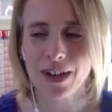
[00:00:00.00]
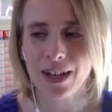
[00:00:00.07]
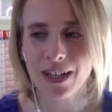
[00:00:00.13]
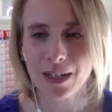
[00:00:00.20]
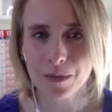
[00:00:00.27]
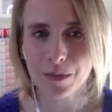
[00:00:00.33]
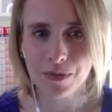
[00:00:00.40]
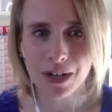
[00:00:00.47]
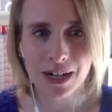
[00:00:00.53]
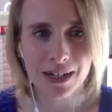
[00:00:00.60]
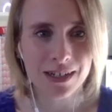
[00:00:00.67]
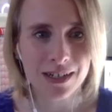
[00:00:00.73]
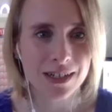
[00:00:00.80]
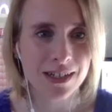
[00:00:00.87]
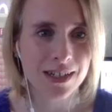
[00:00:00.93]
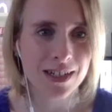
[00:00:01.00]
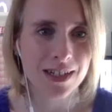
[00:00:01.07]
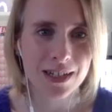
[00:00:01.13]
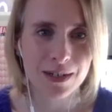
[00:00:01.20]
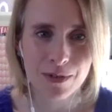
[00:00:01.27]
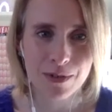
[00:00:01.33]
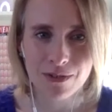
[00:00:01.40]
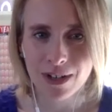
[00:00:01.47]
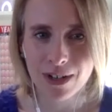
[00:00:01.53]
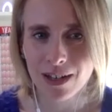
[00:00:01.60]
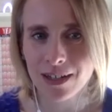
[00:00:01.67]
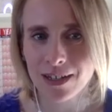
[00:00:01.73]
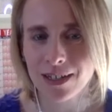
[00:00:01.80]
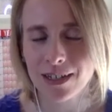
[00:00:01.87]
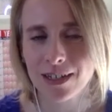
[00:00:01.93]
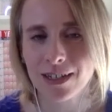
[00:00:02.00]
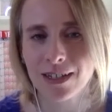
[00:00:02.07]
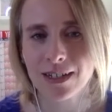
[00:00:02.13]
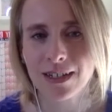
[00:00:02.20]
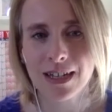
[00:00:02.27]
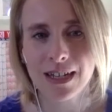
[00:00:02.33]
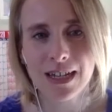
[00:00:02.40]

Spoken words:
I can practice, see whether I like it.